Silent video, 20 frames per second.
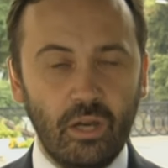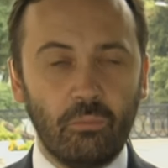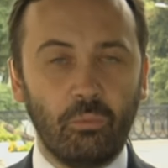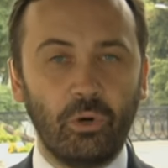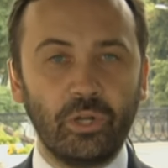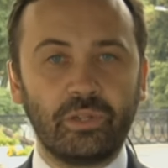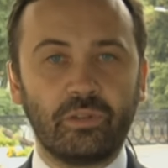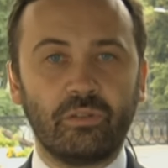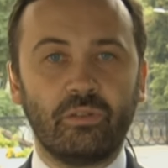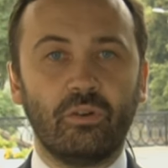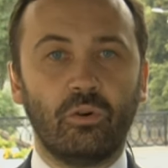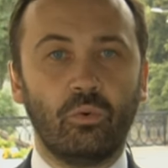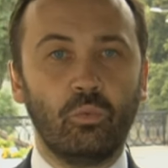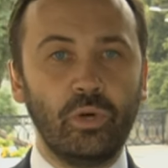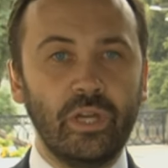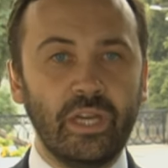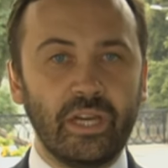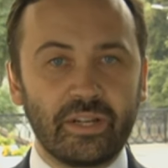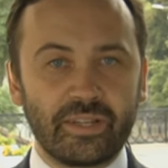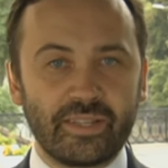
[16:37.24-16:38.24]
What
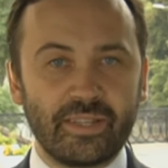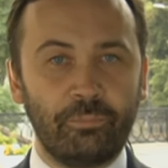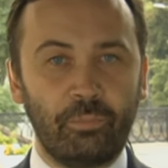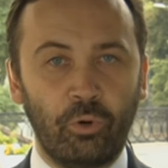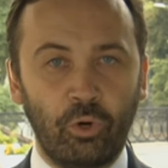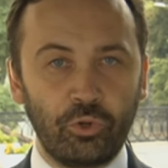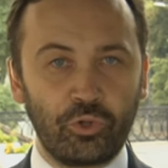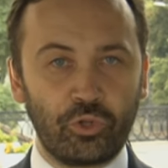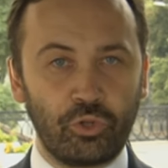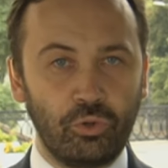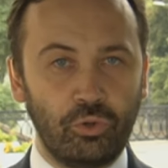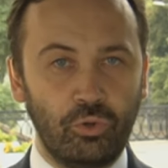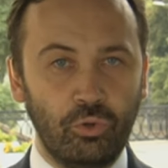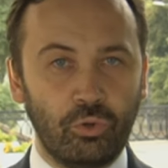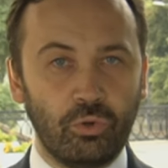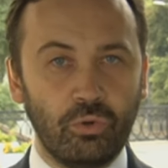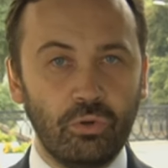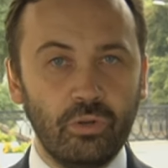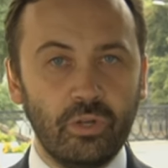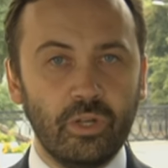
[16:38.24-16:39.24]
we are supposed to
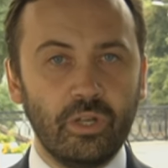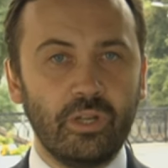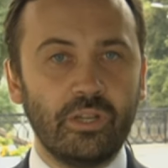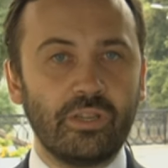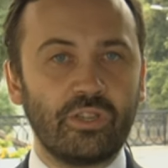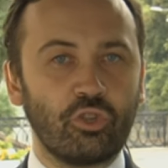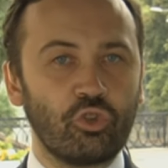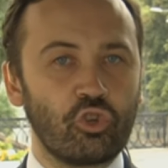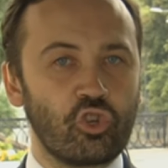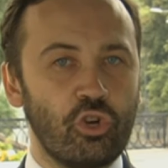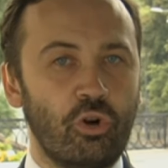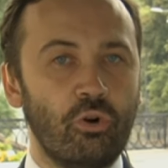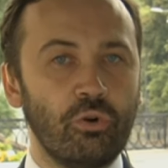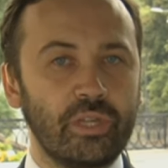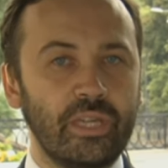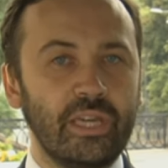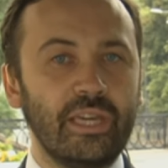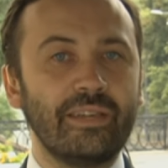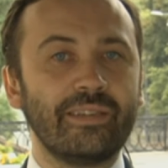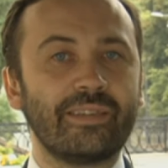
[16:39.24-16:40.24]
do is to
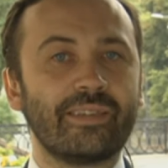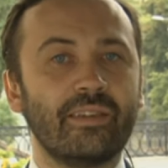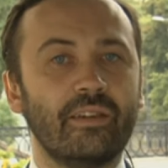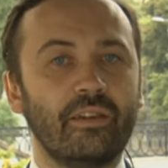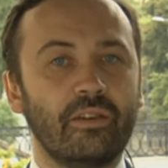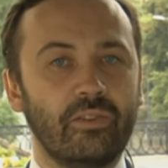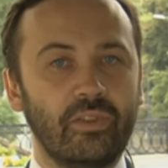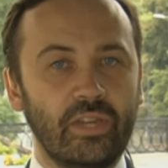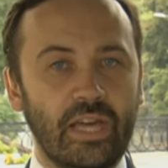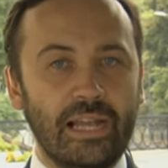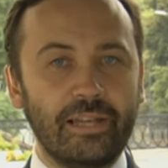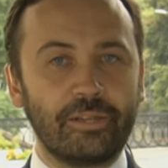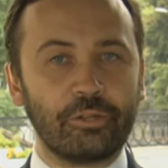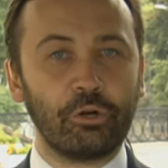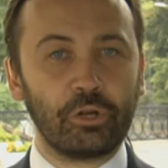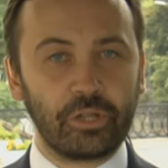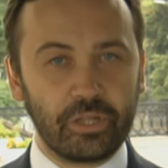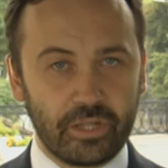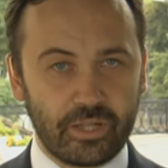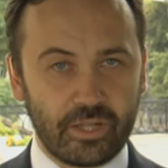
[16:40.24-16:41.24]
showcase the
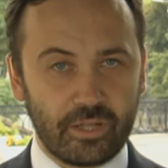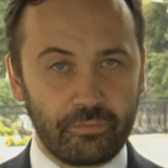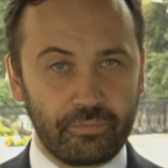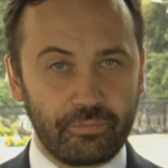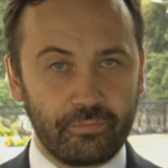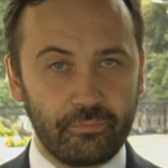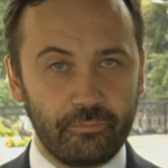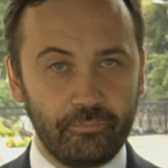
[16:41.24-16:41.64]
alternative